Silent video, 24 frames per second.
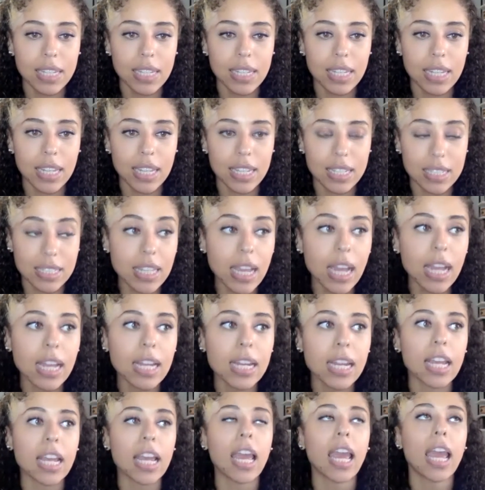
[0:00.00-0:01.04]

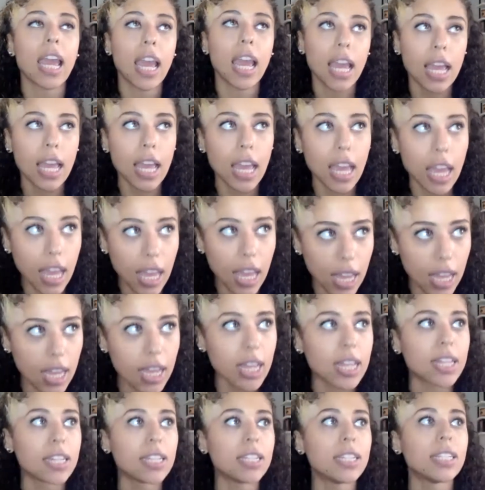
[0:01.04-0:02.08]
exciting.
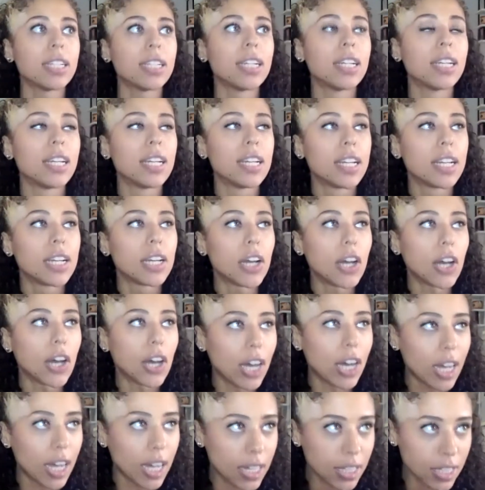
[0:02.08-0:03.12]
And
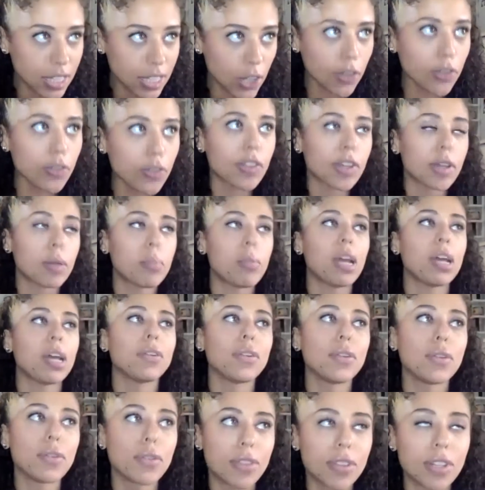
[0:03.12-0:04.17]
another thing about
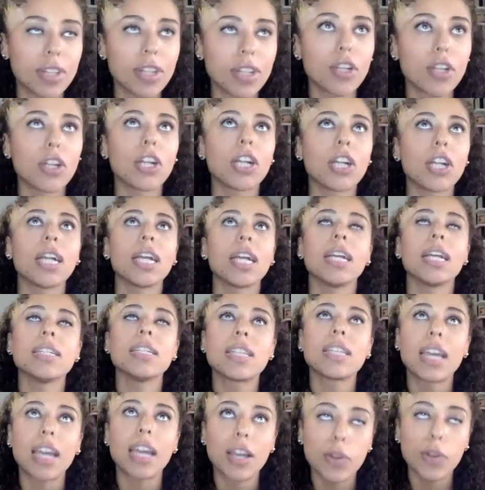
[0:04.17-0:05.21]
new theater is
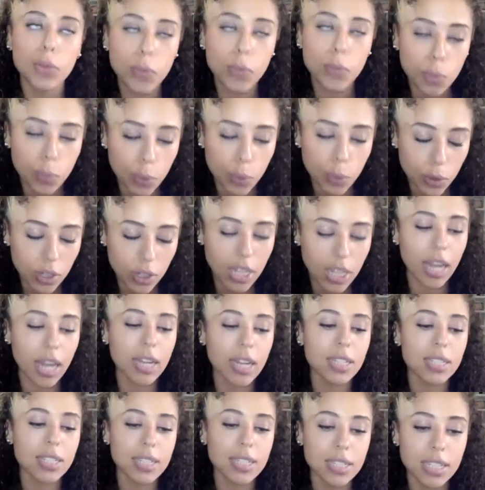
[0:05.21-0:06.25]
that we're
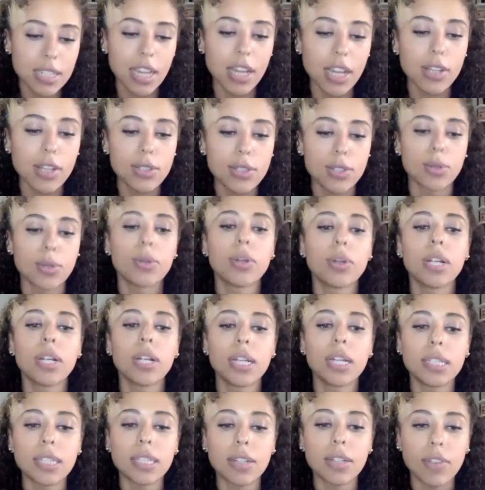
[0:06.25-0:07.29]
getting to tell
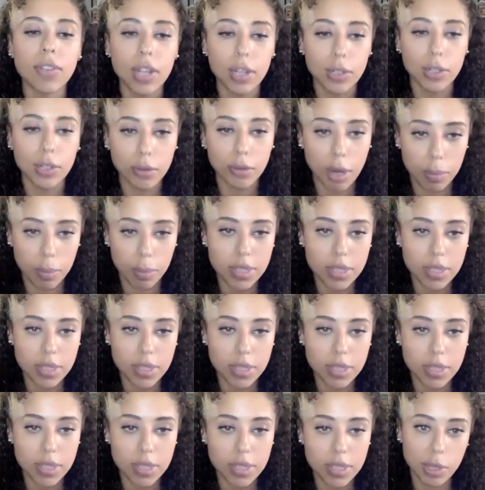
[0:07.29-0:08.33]
stories of
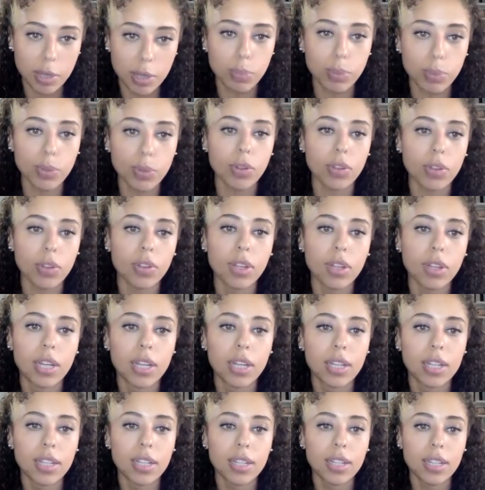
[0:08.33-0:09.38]
underrepresented people
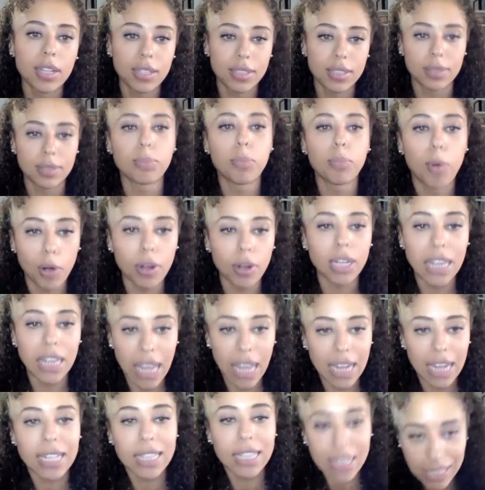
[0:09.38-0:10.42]
is more
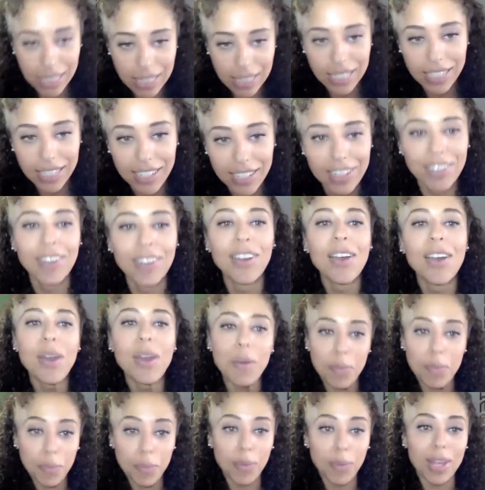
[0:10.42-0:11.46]
likely
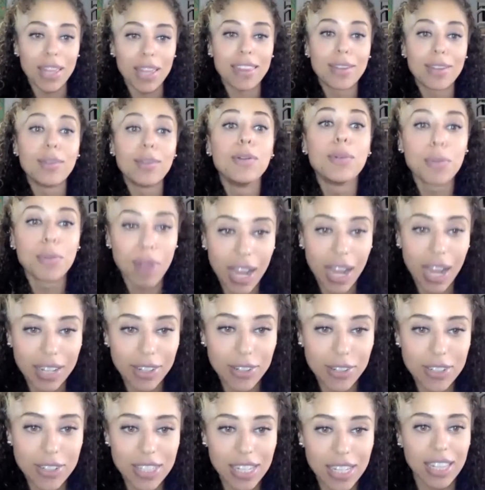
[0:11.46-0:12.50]
with new
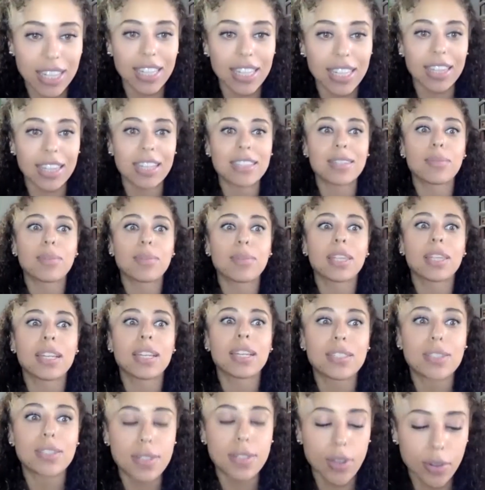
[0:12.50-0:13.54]
writers. I think that's something
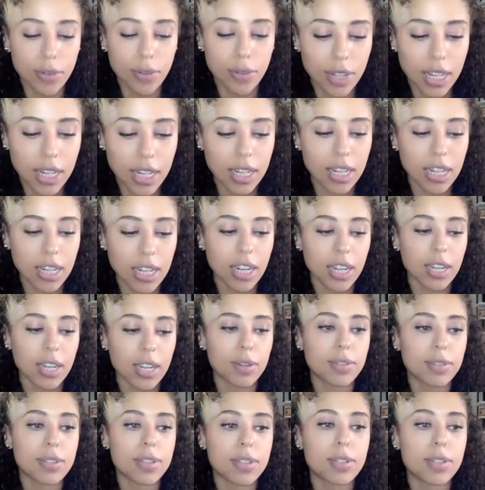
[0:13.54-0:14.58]
that's so needed, and
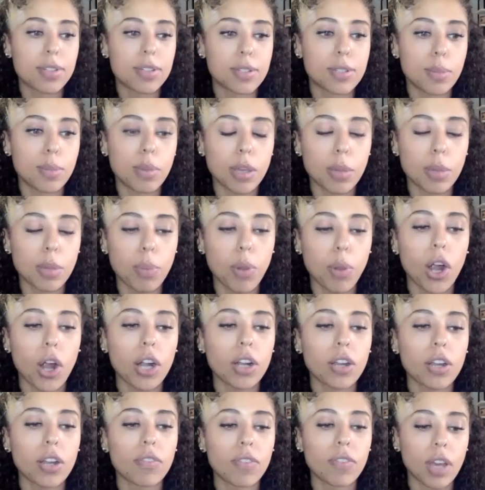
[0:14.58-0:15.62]
to be a part of